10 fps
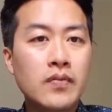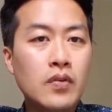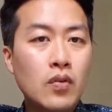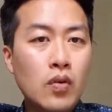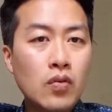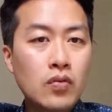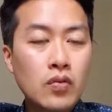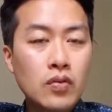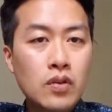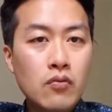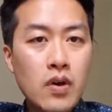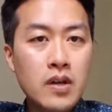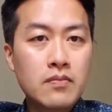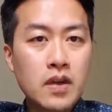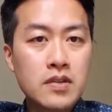if you hold on to the
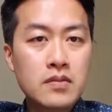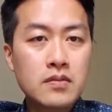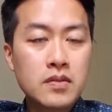right muscle.